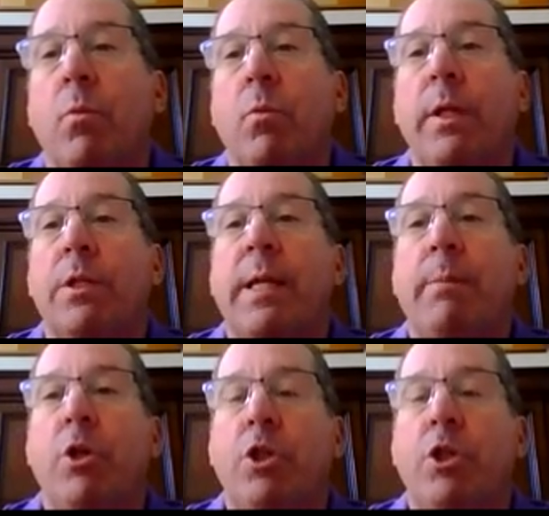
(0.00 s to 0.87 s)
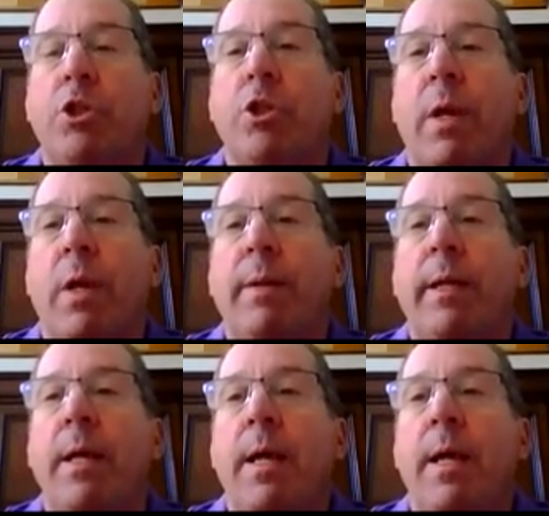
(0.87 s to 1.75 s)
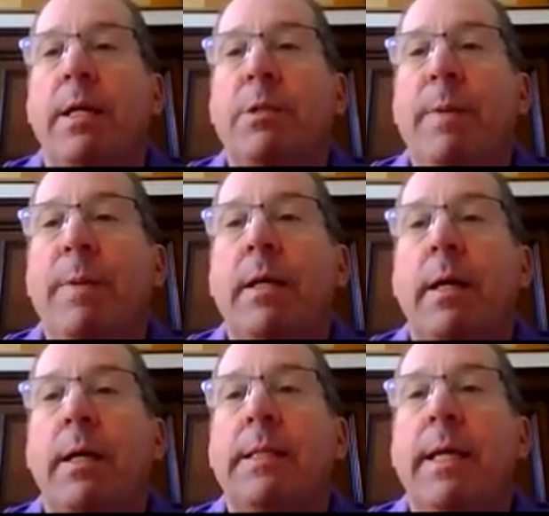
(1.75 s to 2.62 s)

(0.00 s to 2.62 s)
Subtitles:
real estate purchase agreement, is because